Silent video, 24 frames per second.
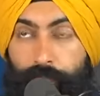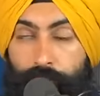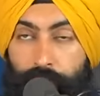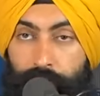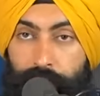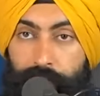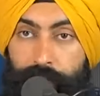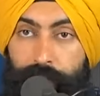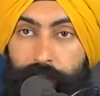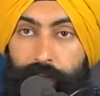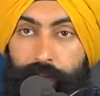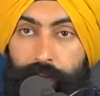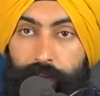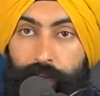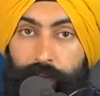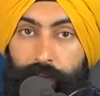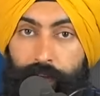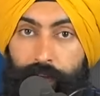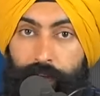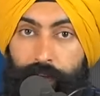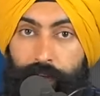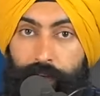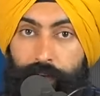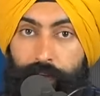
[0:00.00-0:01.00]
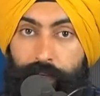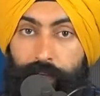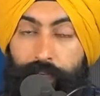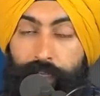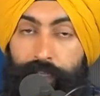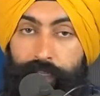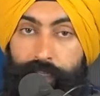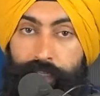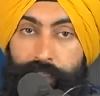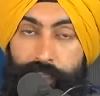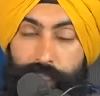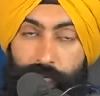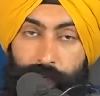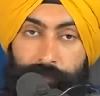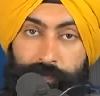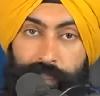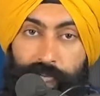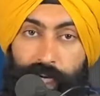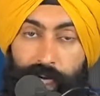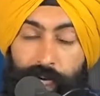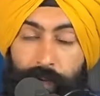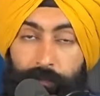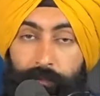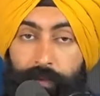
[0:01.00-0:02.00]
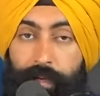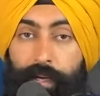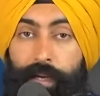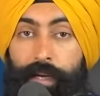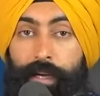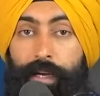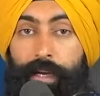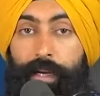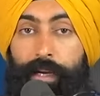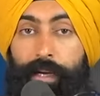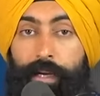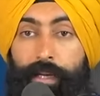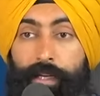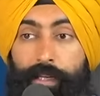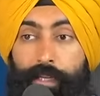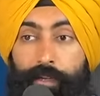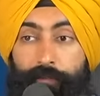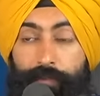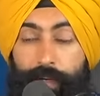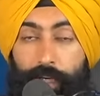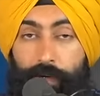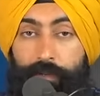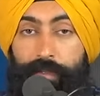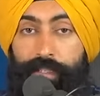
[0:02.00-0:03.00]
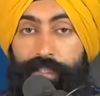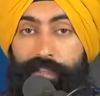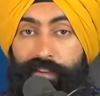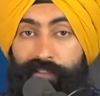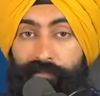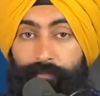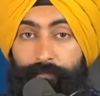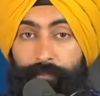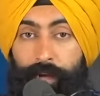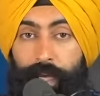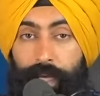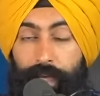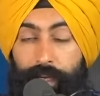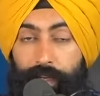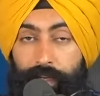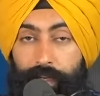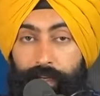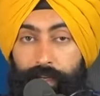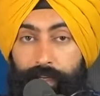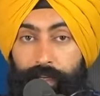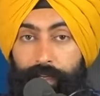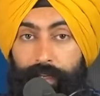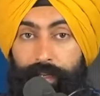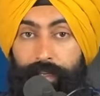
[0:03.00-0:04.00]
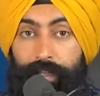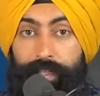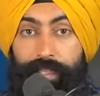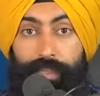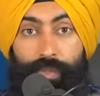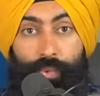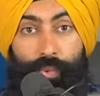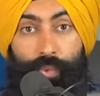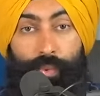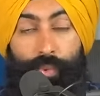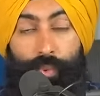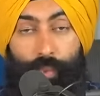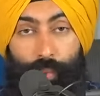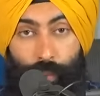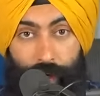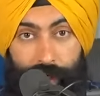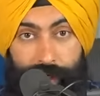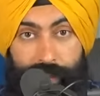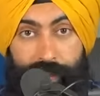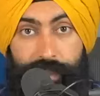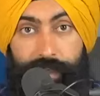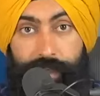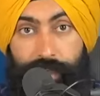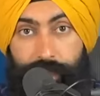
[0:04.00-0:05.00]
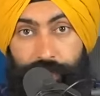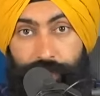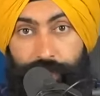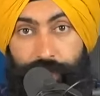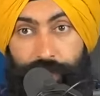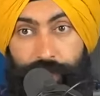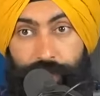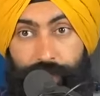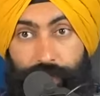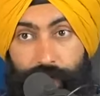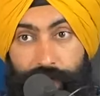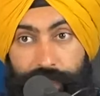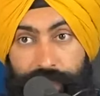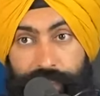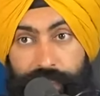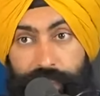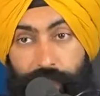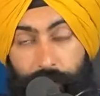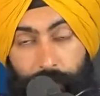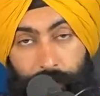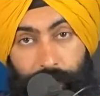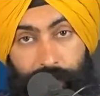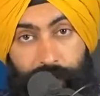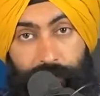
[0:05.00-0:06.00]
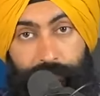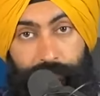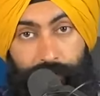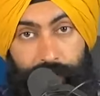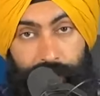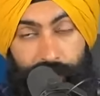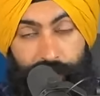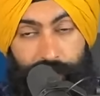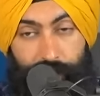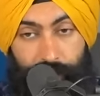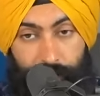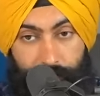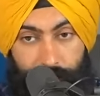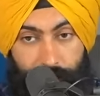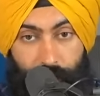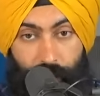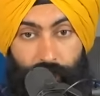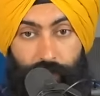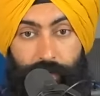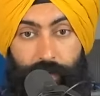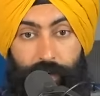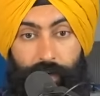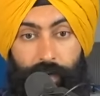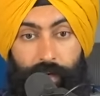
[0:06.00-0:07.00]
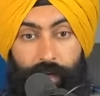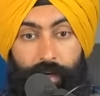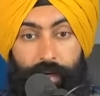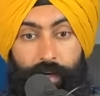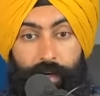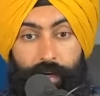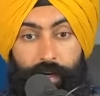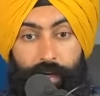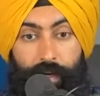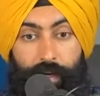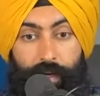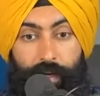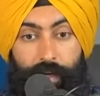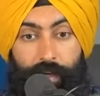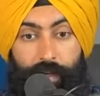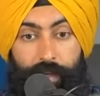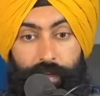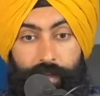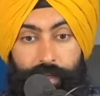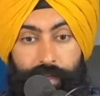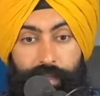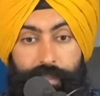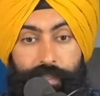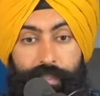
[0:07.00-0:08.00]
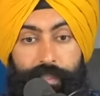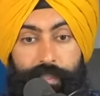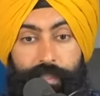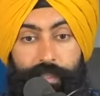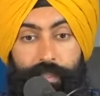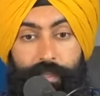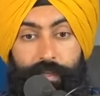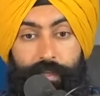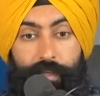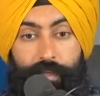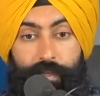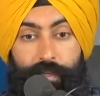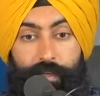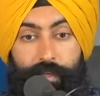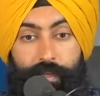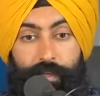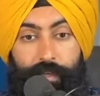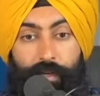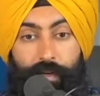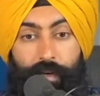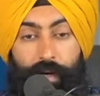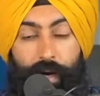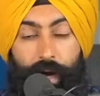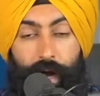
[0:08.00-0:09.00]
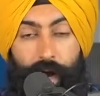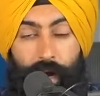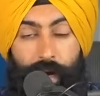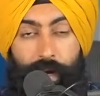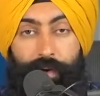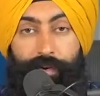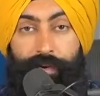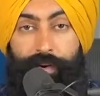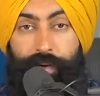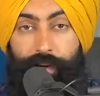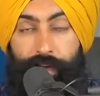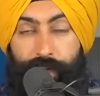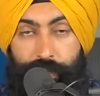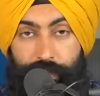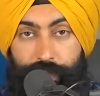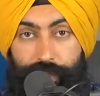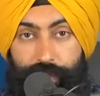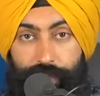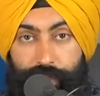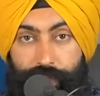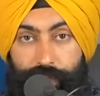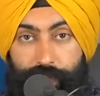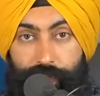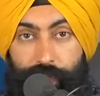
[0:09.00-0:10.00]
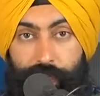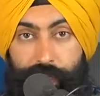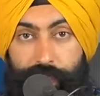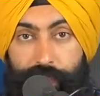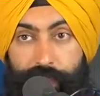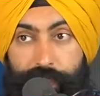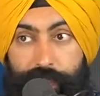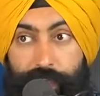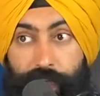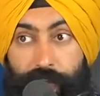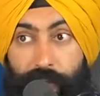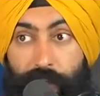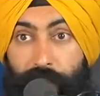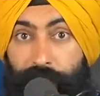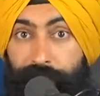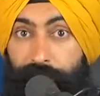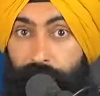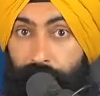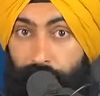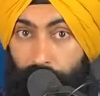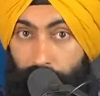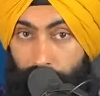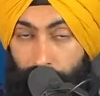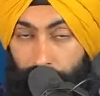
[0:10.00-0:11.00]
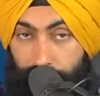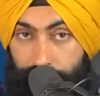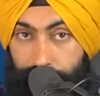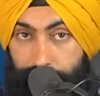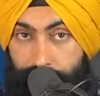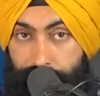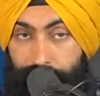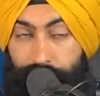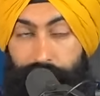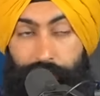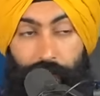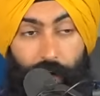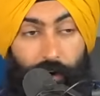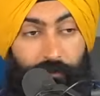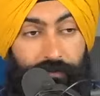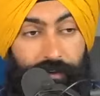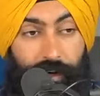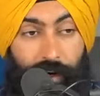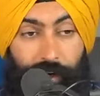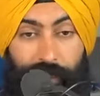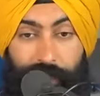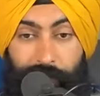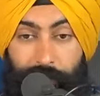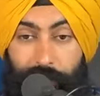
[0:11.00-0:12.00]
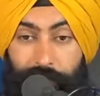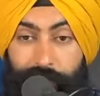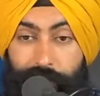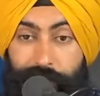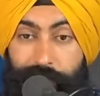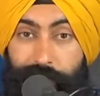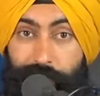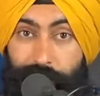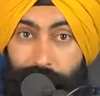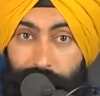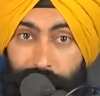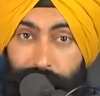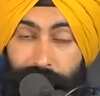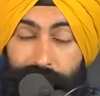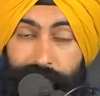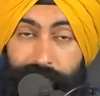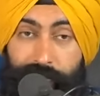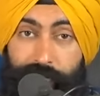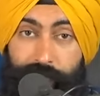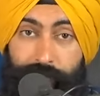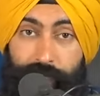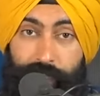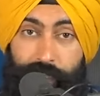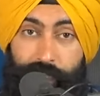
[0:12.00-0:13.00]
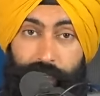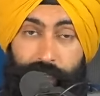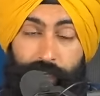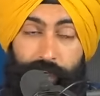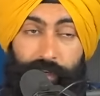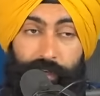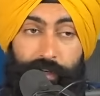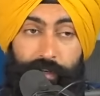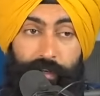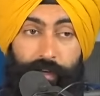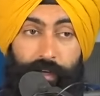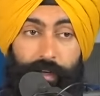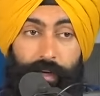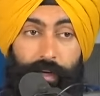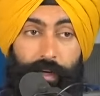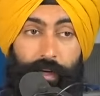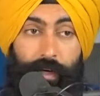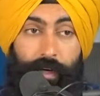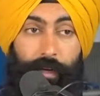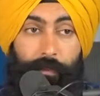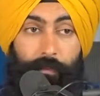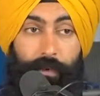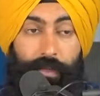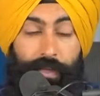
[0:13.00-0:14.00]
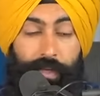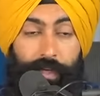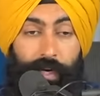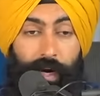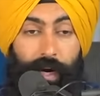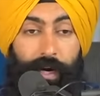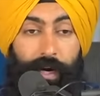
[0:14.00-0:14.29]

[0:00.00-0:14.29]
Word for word: Then, at the same time, the Federal Reserve Bank is raising interest rates to bring inflation down. This higher interest rates have a cost. Now, I've talked about this a lot of times here, but the